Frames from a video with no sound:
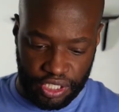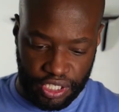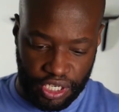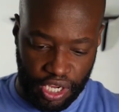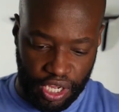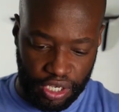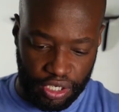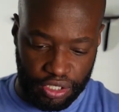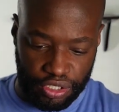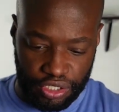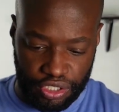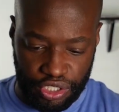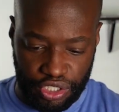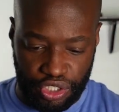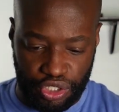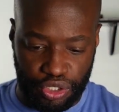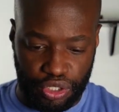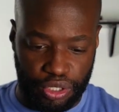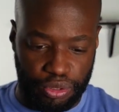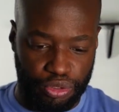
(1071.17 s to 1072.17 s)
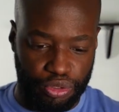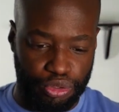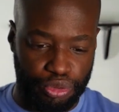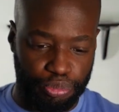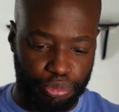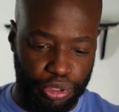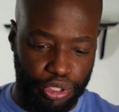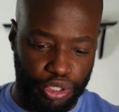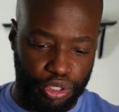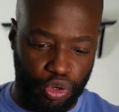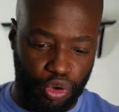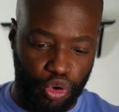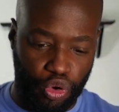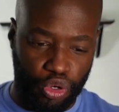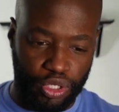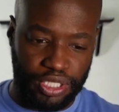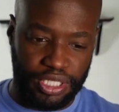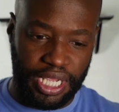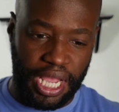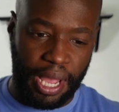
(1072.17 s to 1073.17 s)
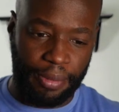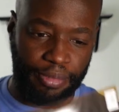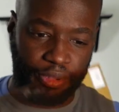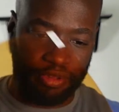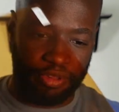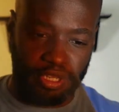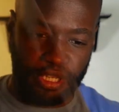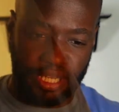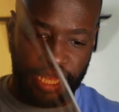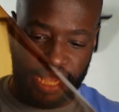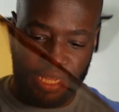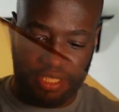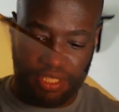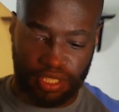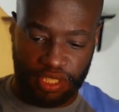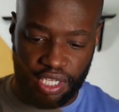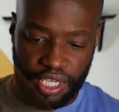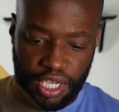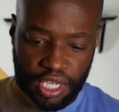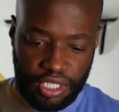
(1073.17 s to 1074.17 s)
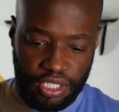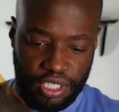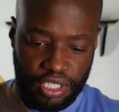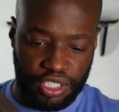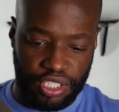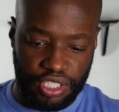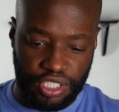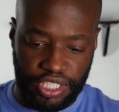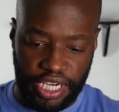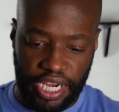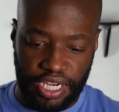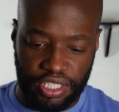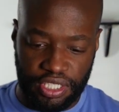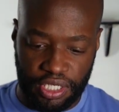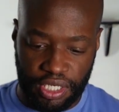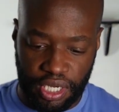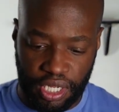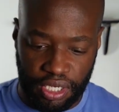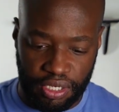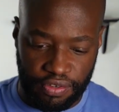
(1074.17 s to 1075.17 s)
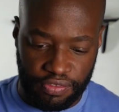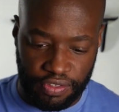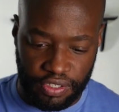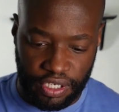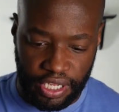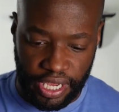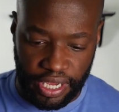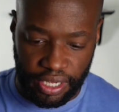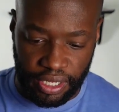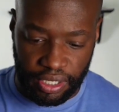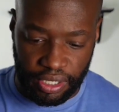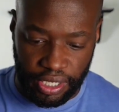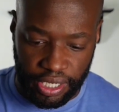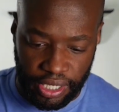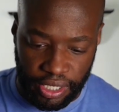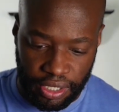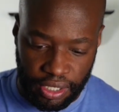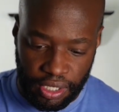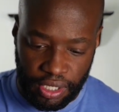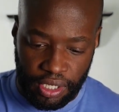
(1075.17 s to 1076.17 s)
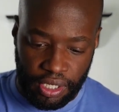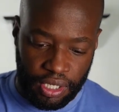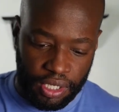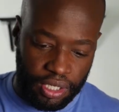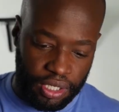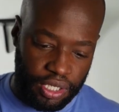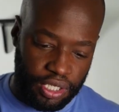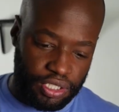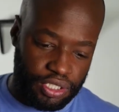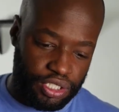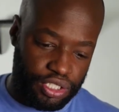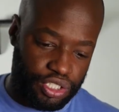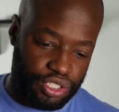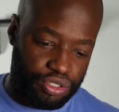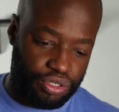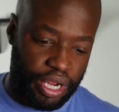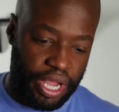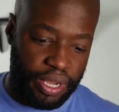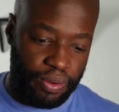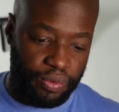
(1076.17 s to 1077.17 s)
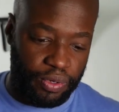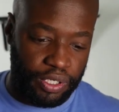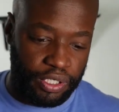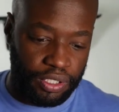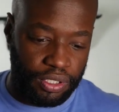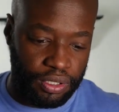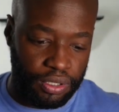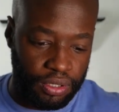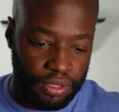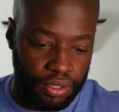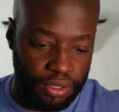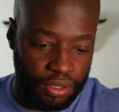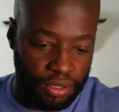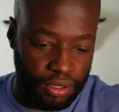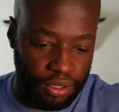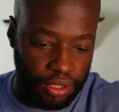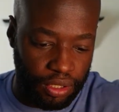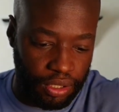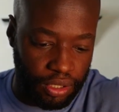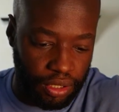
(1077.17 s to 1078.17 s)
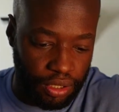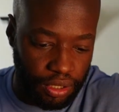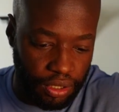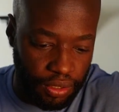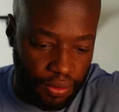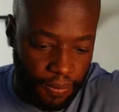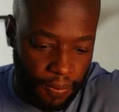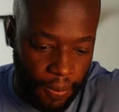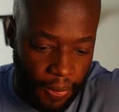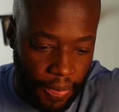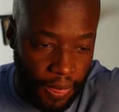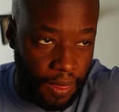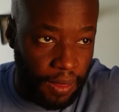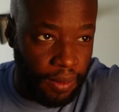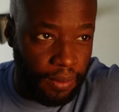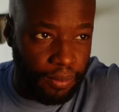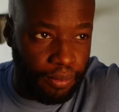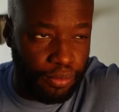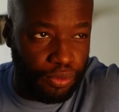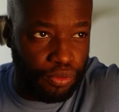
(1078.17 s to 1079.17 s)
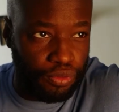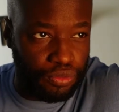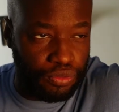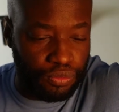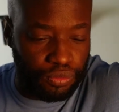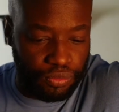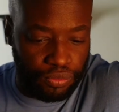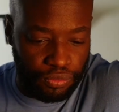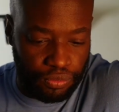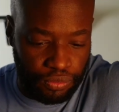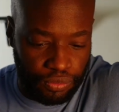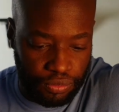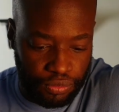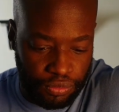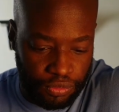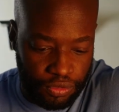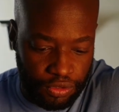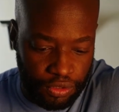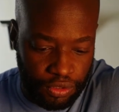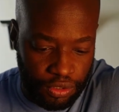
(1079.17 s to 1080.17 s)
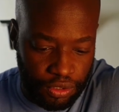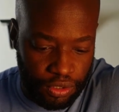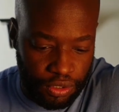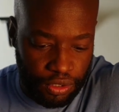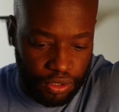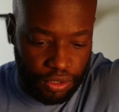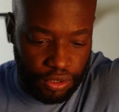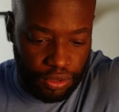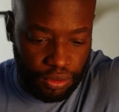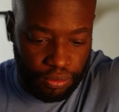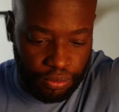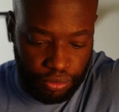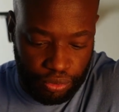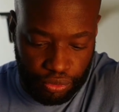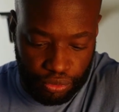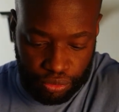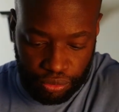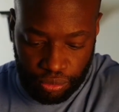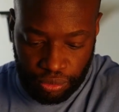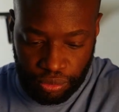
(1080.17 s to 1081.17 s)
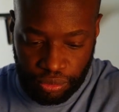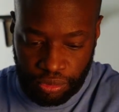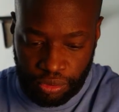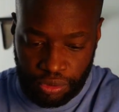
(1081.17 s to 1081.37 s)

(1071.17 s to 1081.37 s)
colors that you can put on top of the lights to just change the color of the light. Like, let's just try one. Look. Boom. Boom.